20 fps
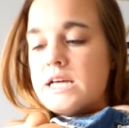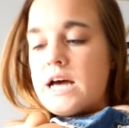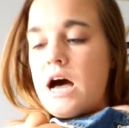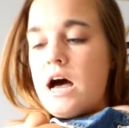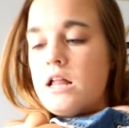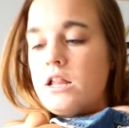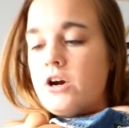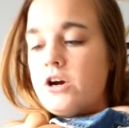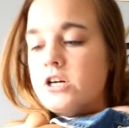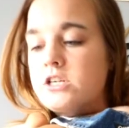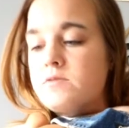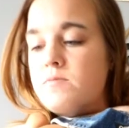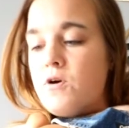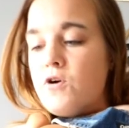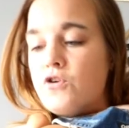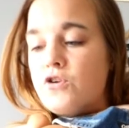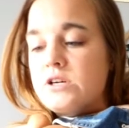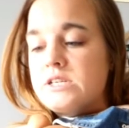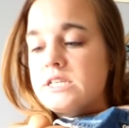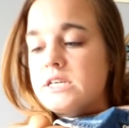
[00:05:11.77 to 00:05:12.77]
colors,
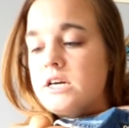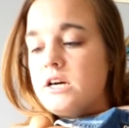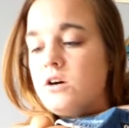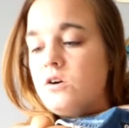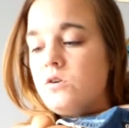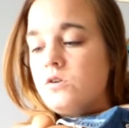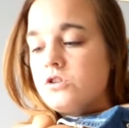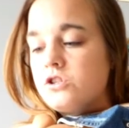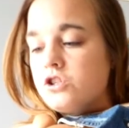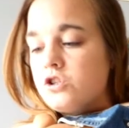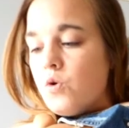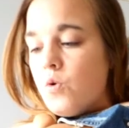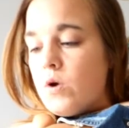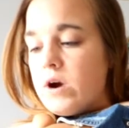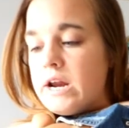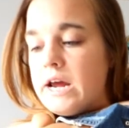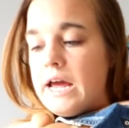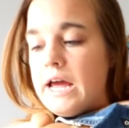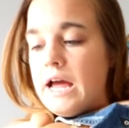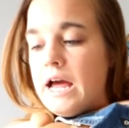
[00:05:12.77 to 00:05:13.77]
motor skills,
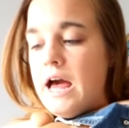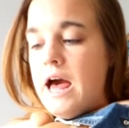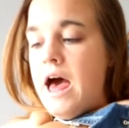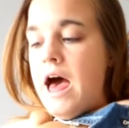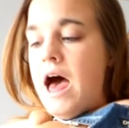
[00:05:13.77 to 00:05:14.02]
sorting,